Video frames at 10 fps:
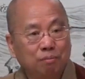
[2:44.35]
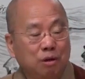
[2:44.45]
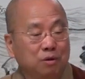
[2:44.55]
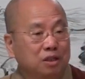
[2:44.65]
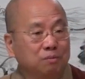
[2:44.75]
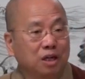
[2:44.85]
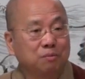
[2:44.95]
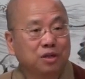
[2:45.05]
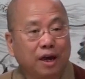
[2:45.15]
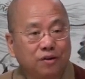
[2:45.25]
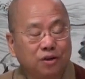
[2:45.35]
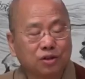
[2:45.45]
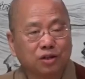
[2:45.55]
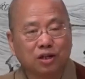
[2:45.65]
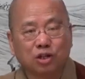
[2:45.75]
maybe sometime 10
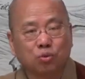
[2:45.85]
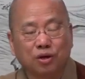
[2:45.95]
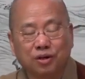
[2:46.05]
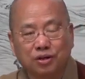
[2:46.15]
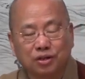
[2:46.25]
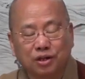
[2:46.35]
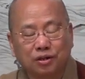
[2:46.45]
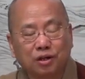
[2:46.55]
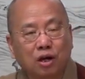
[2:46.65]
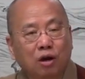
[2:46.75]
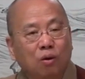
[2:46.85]
years later, 20 years later,